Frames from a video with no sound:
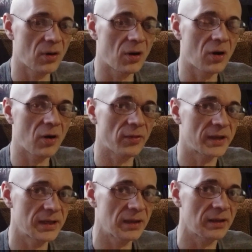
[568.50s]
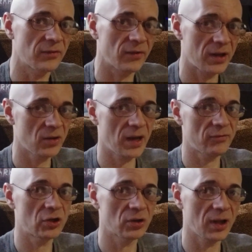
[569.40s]
all the kitties that you have
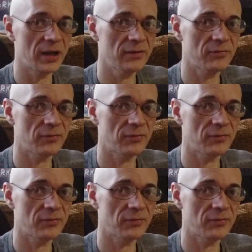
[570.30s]
in your life,